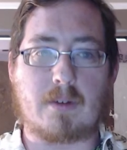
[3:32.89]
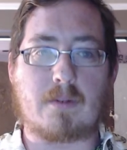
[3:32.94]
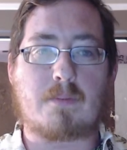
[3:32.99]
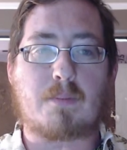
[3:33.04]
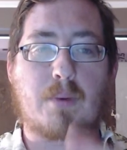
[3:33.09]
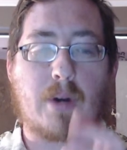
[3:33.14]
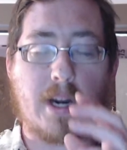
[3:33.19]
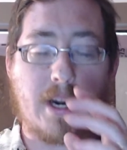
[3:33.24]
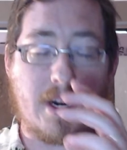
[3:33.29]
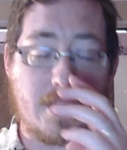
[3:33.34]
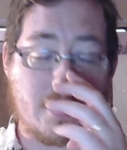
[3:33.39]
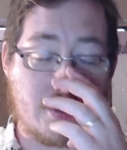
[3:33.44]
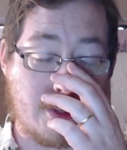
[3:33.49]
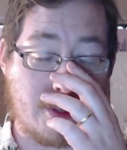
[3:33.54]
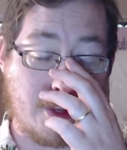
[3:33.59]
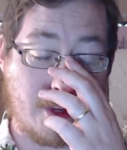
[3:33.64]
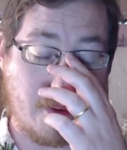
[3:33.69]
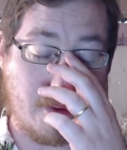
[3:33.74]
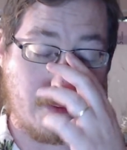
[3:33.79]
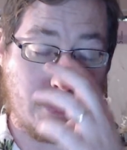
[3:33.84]
Prior to the
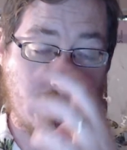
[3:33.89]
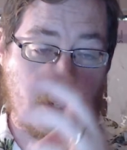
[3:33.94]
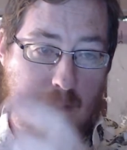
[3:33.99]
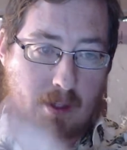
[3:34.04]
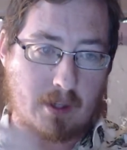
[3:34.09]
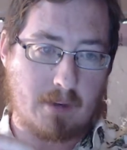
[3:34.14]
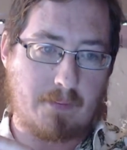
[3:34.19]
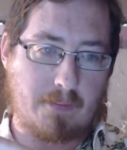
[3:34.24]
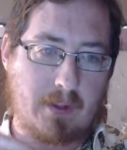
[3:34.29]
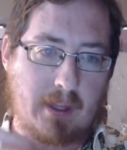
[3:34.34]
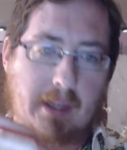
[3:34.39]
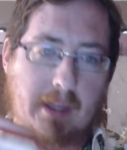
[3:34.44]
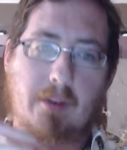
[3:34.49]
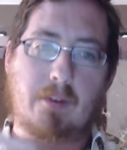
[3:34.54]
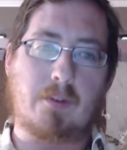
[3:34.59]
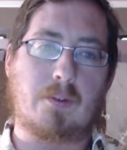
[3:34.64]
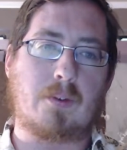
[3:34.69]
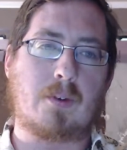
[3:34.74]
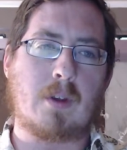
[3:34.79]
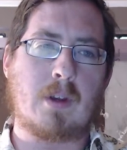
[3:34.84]
division of
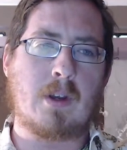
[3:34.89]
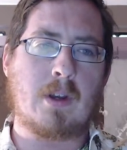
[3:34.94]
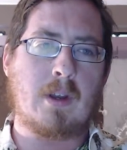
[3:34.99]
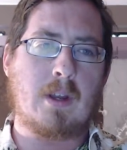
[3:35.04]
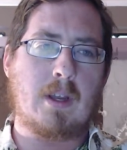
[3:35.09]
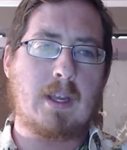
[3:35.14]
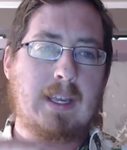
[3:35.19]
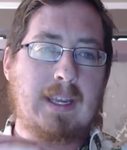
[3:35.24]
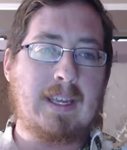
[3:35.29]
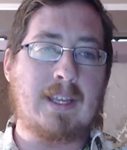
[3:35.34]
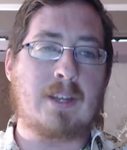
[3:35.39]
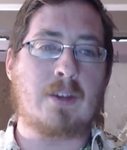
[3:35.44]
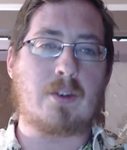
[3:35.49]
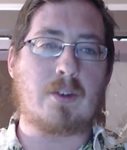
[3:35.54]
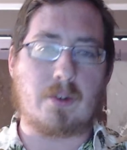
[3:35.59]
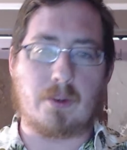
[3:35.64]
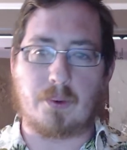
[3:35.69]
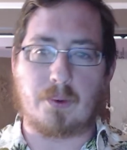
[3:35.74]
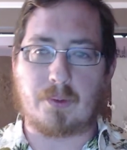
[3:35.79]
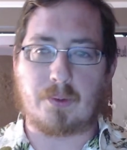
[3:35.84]
things
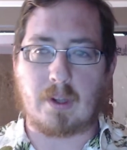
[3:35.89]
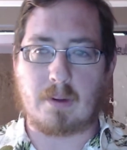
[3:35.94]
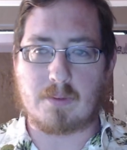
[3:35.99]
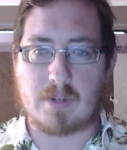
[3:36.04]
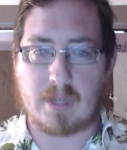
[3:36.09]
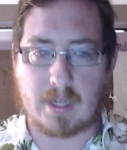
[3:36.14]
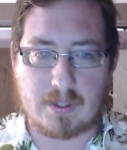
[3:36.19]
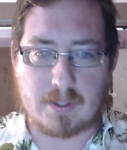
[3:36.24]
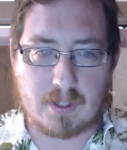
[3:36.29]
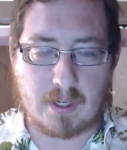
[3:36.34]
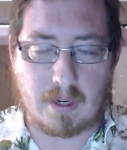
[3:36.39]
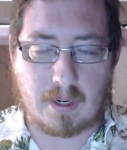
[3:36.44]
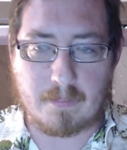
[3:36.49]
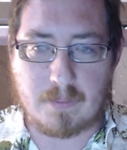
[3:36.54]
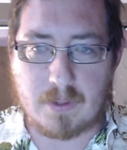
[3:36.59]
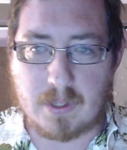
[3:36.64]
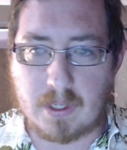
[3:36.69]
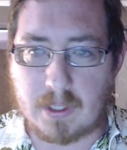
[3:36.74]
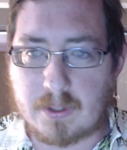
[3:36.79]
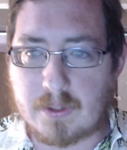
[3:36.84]
into subjects and
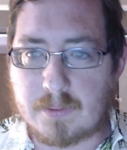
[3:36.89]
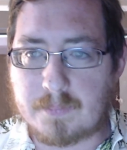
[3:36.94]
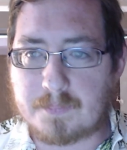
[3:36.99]
objects.